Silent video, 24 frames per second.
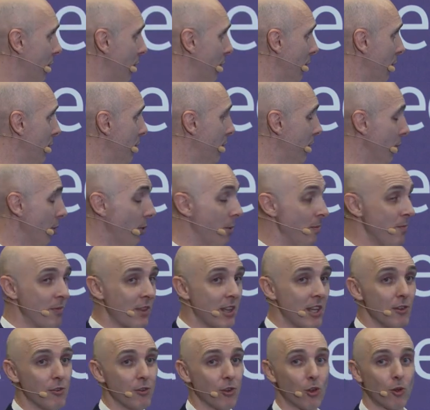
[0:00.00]
Or if your
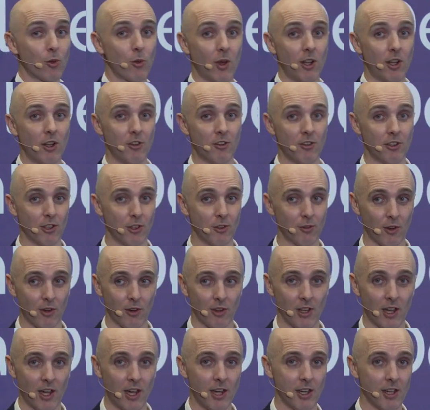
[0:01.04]
if your quality is
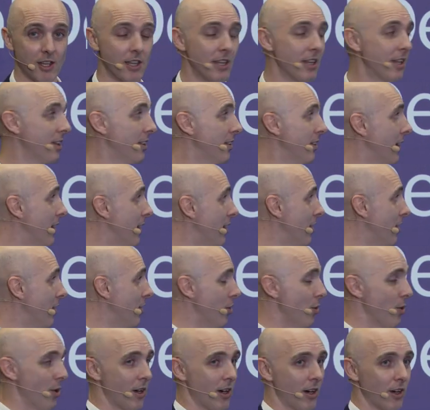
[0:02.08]
very high, then
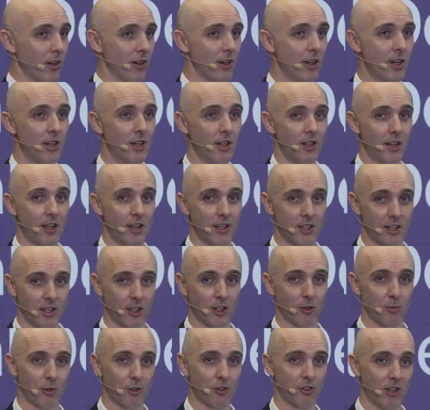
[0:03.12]
you are like a
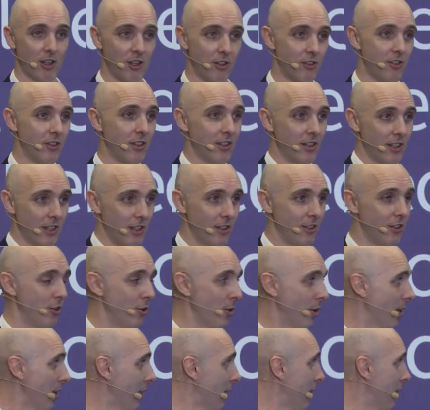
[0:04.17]
commercial entity, and then you are